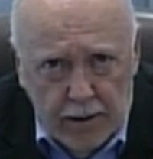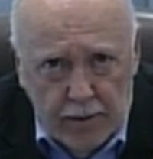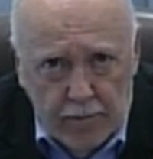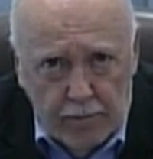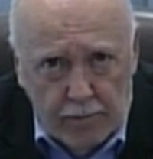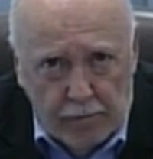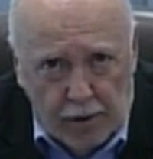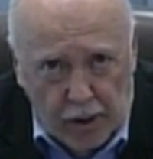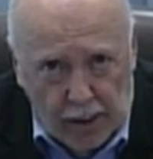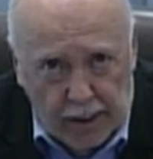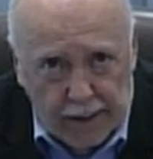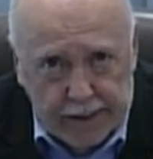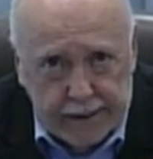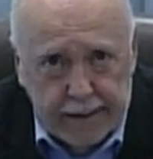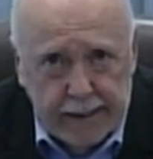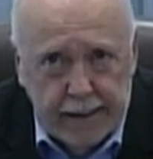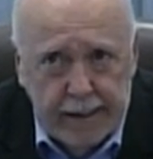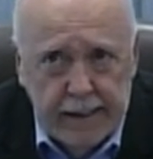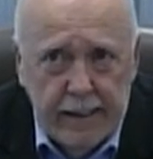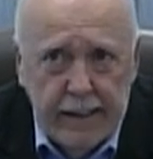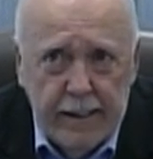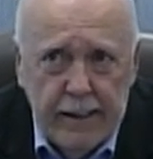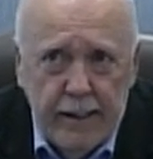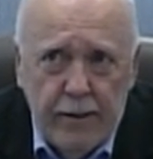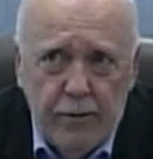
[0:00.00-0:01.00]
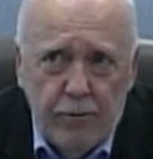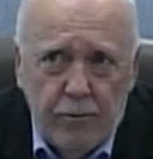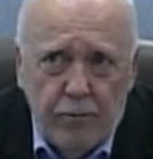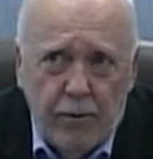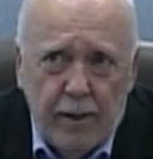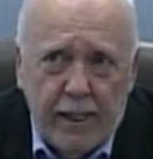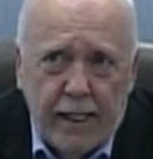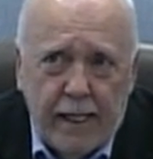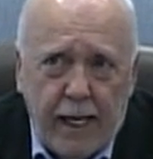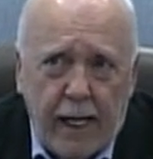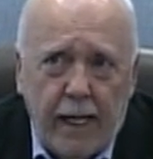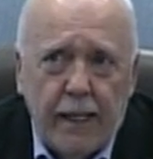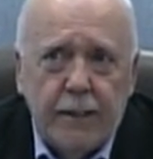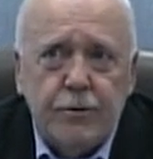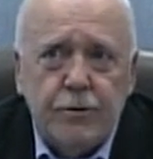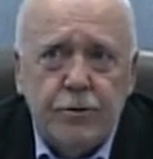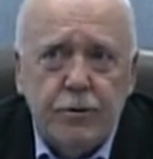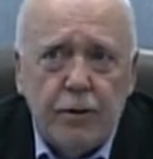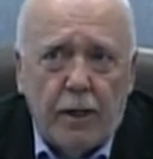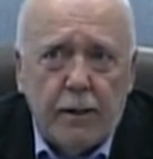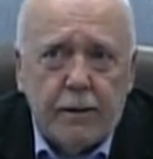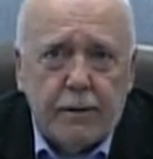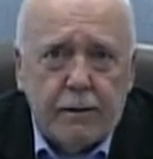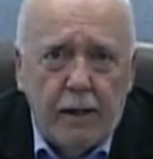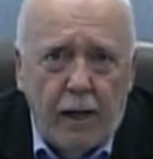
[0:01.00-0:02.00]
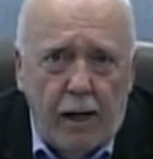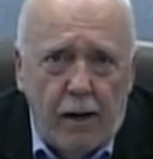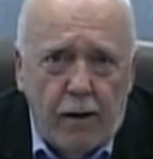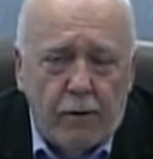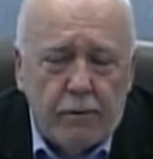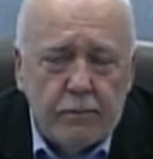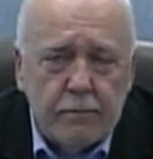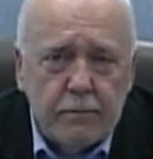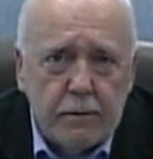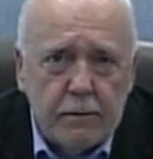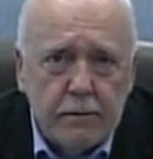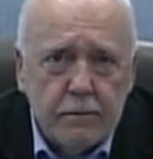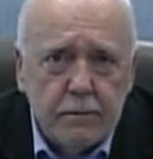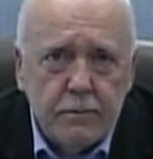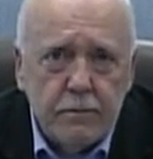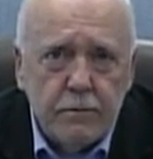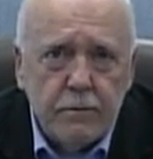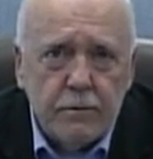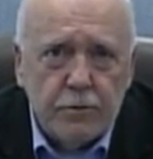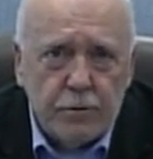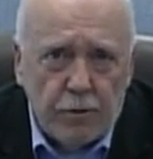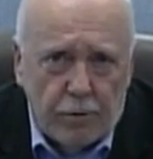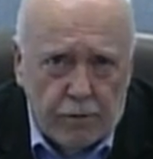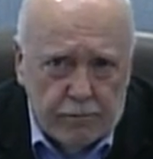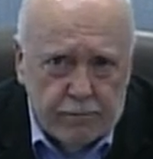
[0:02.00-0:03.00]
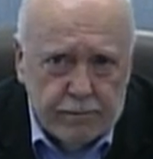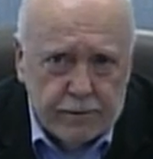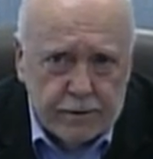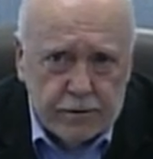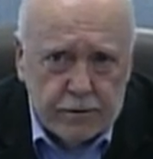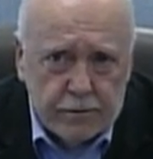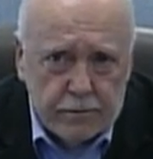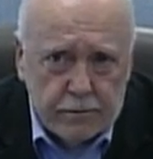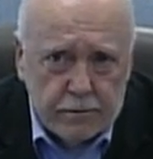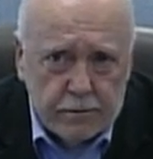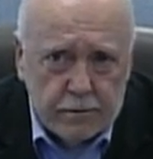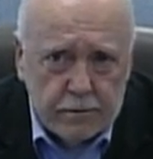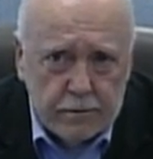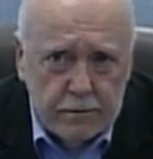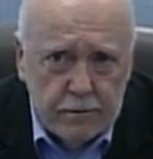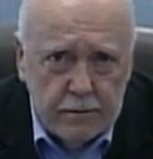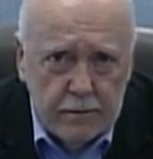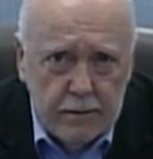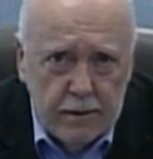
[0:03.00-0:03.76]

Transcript: But we can't shut down services.